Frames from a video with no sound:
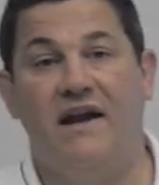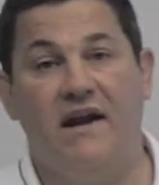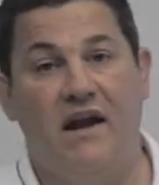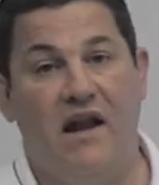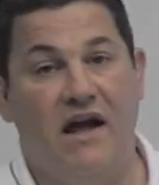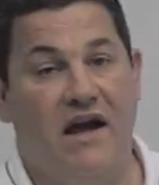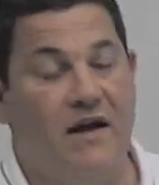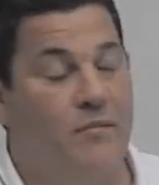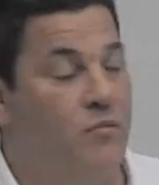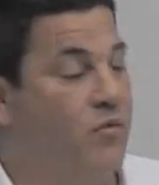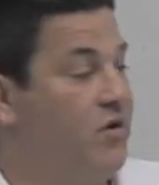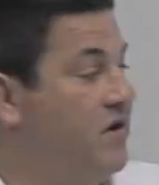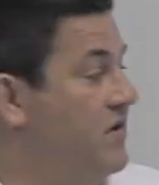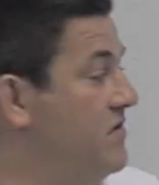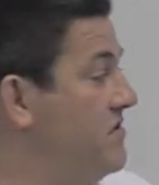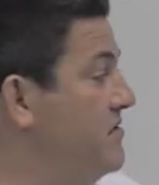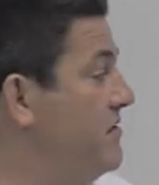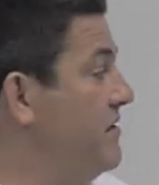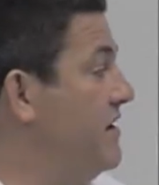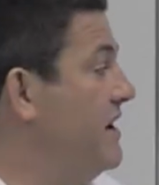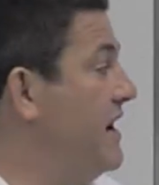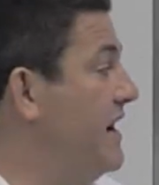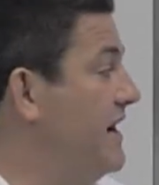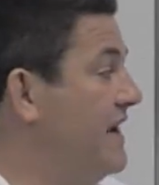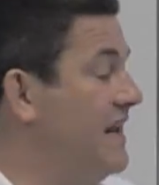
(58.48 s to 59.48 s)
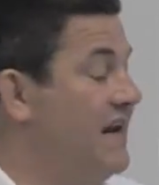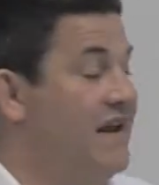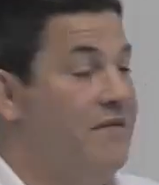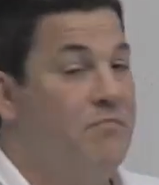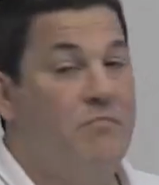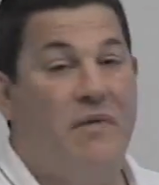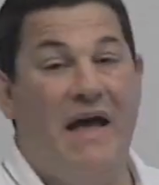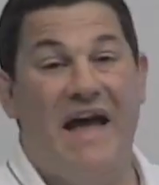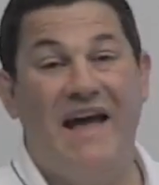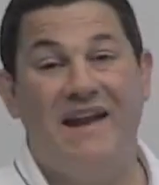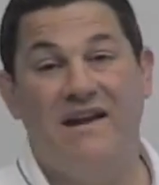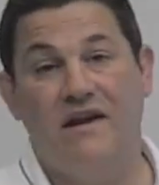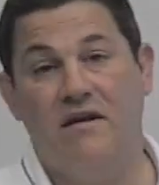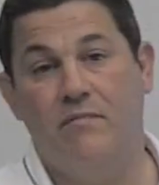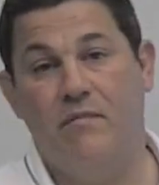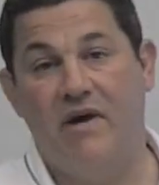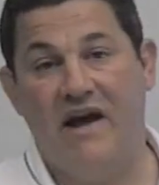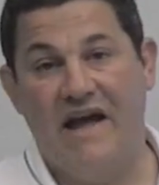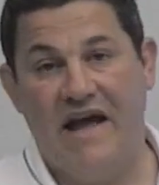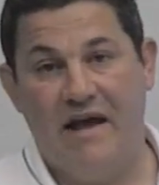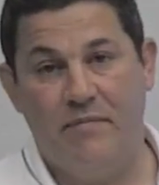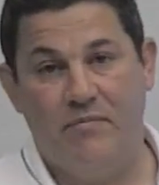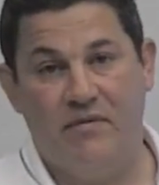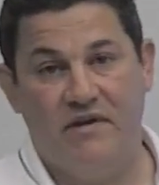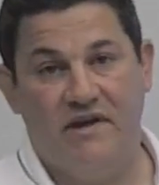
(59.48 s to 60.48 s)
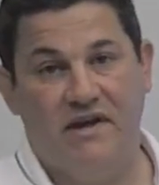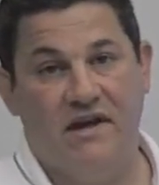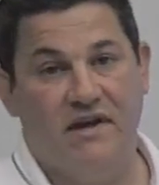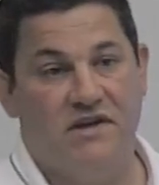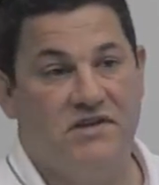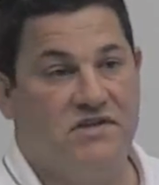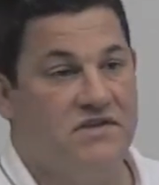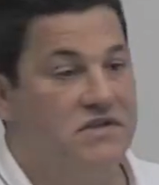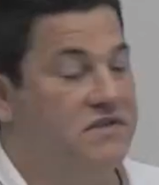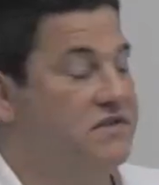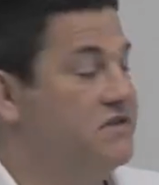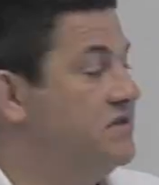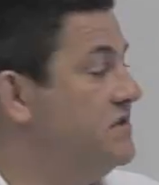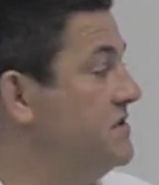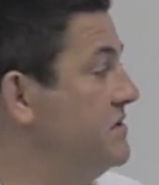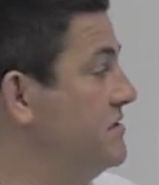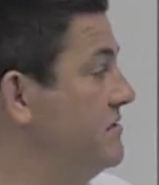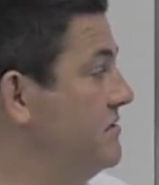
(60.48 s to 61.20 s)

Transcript: libraries that I can embed in my applications